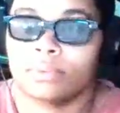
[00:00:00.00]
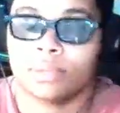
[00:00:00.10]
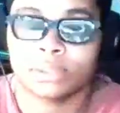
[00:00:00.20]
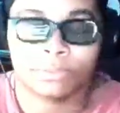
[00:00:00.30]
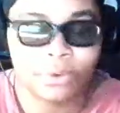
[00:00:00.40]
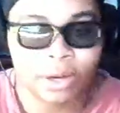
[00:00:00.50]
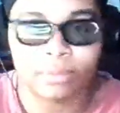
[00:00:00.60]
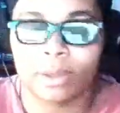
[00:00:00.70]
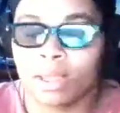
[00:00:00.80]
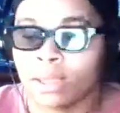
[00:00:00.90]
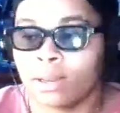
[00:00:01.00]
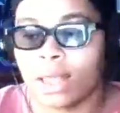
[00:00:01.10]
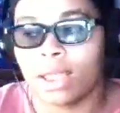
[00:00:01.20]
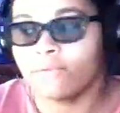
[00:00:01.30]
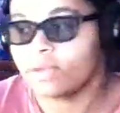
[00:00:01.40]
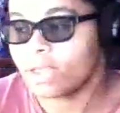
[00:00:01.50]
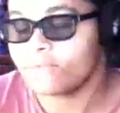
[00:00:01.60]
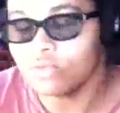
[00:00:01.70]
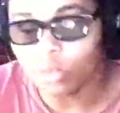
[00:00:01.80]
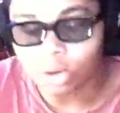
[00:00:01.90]
It's pray, man. Like every
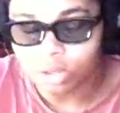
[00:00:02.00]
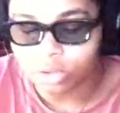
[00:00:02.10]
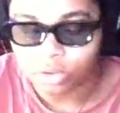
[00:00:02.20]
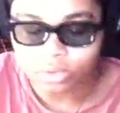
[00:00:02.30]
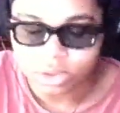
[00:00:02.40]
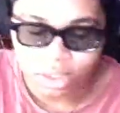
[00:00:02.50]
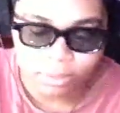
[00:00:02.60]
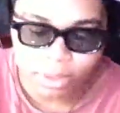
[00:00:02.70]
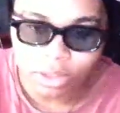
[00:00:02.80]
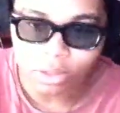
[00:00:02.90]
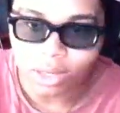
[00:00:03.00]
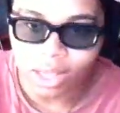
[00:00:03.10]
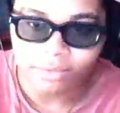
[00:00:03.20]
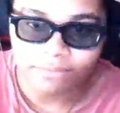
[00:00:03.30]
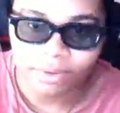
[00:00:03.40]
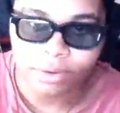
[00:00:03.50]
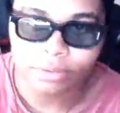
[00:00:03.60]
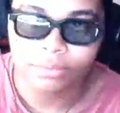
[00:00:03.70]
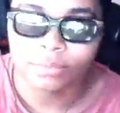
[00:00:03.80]
if you want to do something in your life, bro,